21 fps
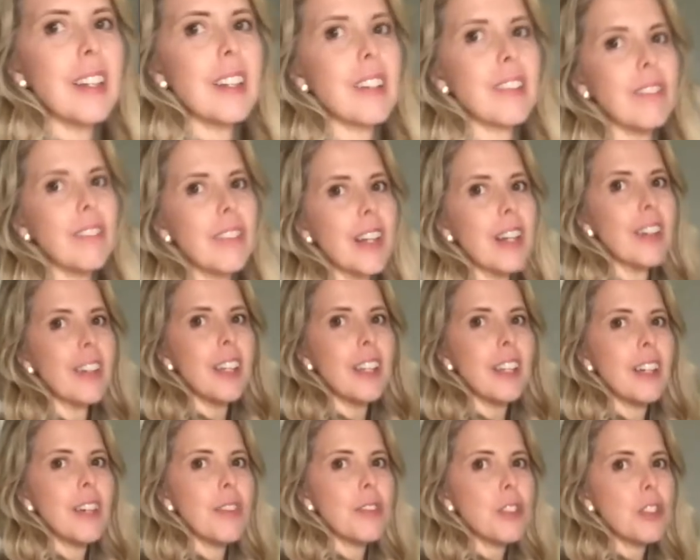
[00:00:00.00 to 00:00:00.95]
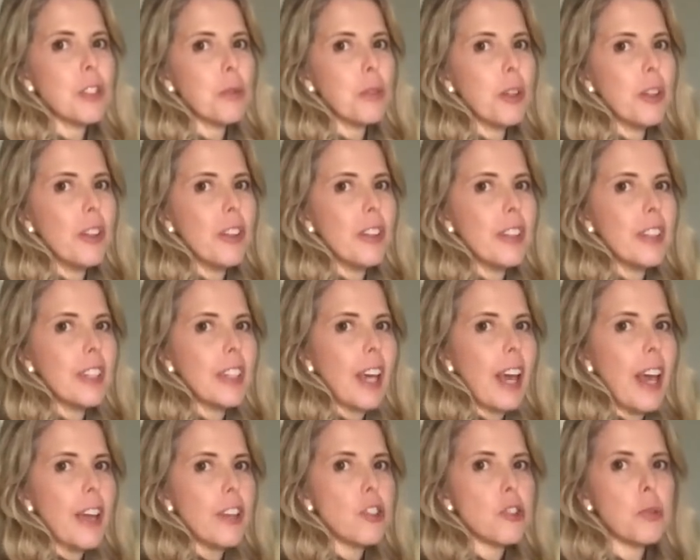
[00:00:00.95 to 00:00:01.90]
It's very comfortable and
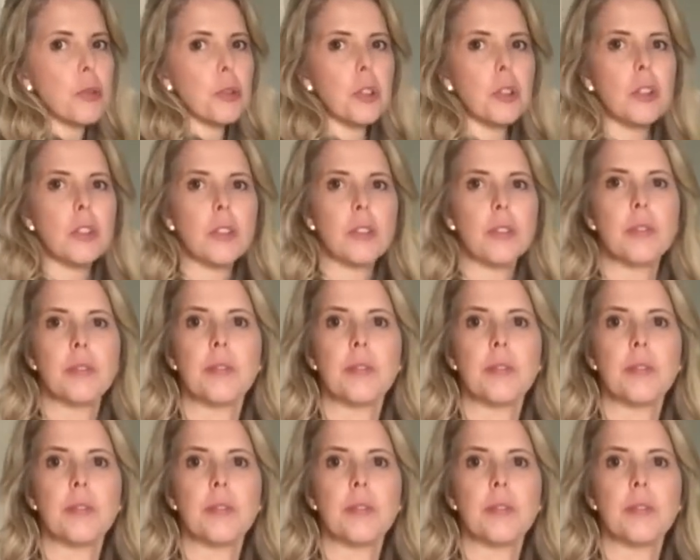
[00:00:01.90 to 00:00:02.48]
casual.